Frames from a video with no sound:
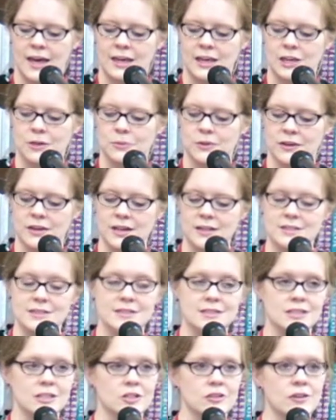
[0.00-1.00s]
He will then
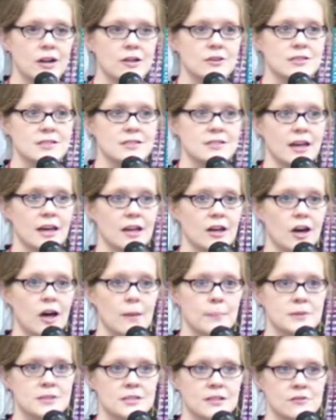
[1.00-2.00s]
stick around to sign
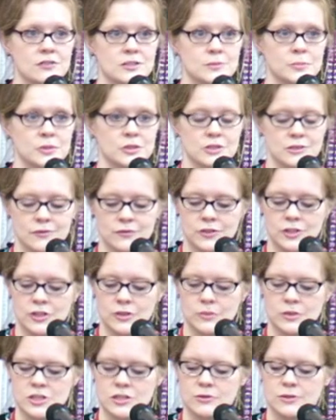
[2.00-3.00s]
copies of his books for
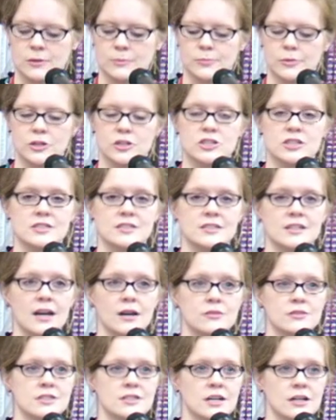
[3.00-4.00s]
you, which you can purchase
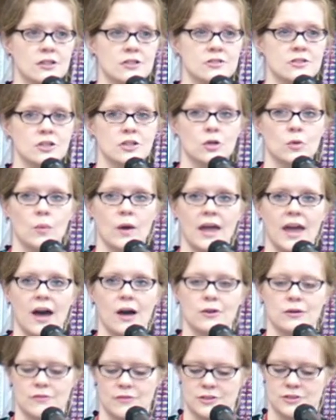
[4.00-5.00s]
downstairs on your way
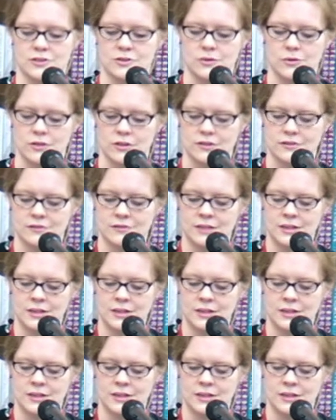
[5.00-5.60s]
out of the store.